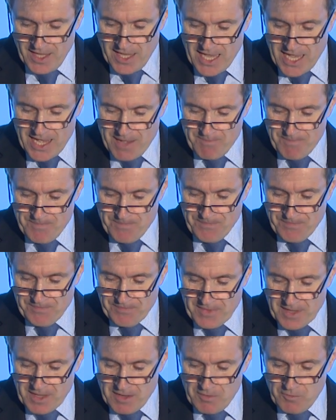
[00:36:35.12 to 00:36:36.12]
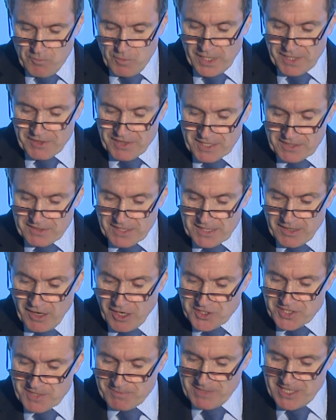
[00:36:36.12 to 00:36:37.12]
Um, Well, I think there are
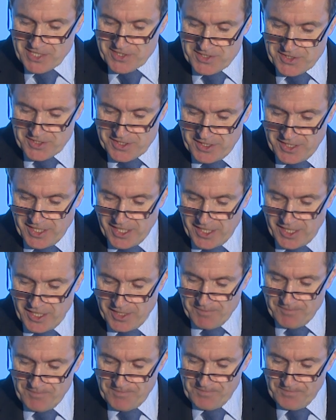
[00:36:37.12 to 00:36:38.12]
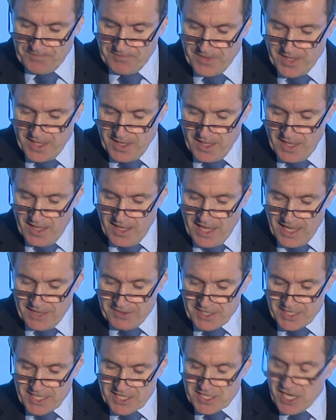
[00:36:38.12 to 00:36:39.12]
some lessons in here. I
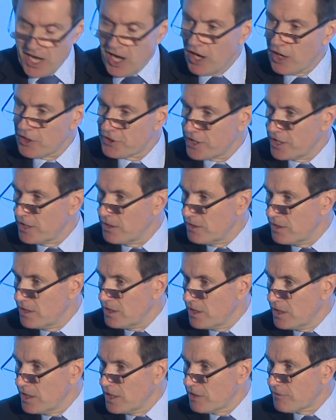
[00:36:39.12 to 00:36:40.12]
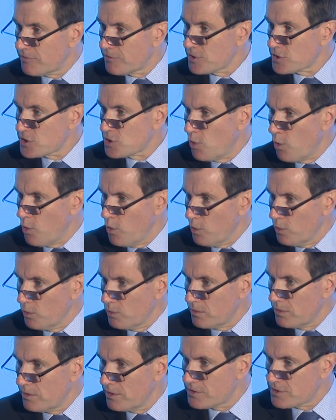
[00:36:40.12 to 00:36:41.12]
think it's harder for us all
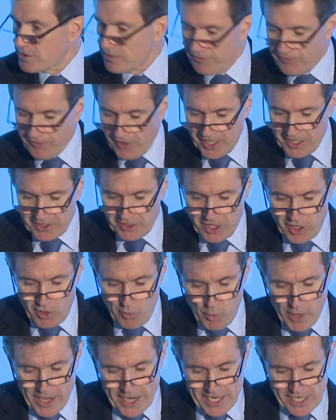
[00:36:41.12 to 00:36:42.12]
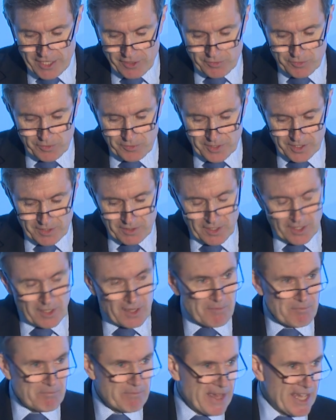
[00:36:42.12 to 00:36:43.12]
to find our way through the
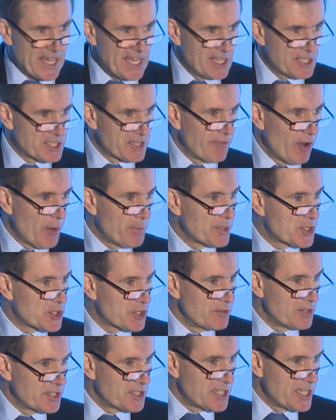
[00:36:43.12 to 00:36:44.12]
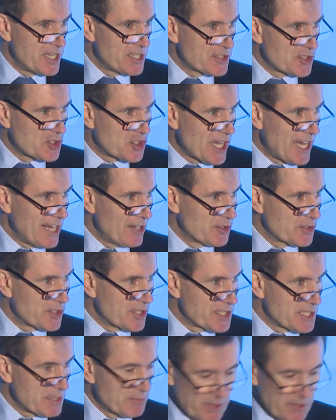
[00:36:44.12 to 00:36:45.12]
maze of opportunities and challenges that we